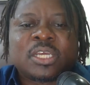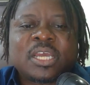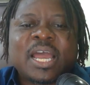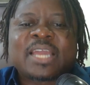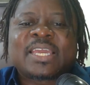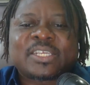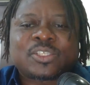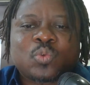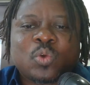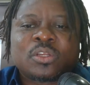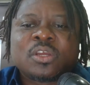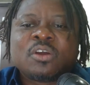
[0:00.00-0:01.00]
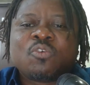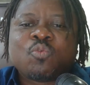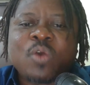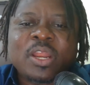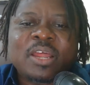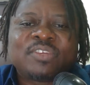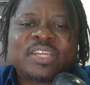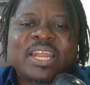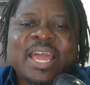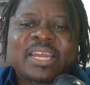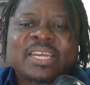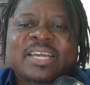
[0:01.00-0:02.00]
And guess what? One of the
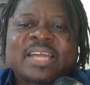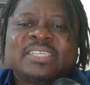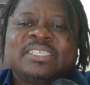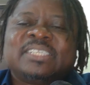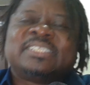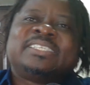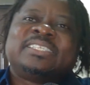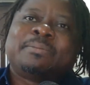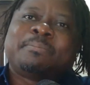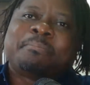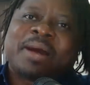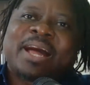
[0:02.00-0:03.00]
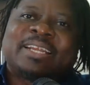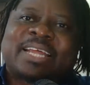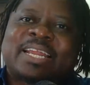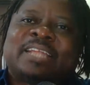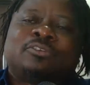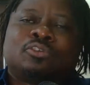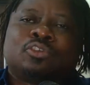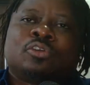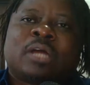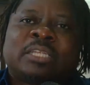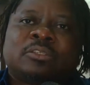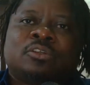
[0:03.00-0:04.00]
likely candidates is the man that
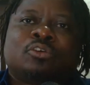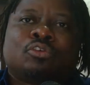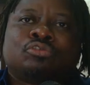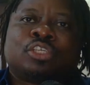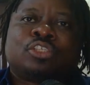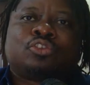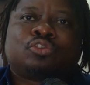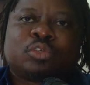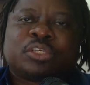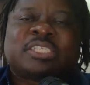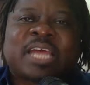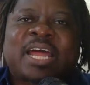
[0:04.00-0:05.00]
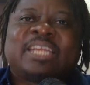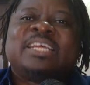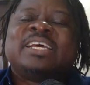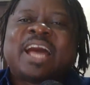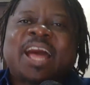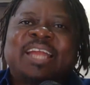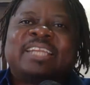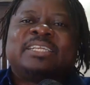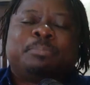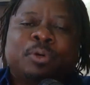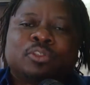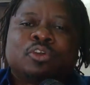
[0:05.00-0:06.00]
Antonio Conte shook his hand and they
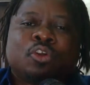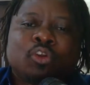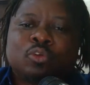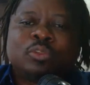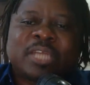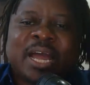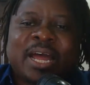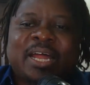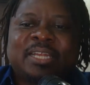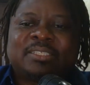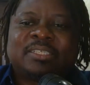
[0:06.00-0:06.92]
both glued their hand.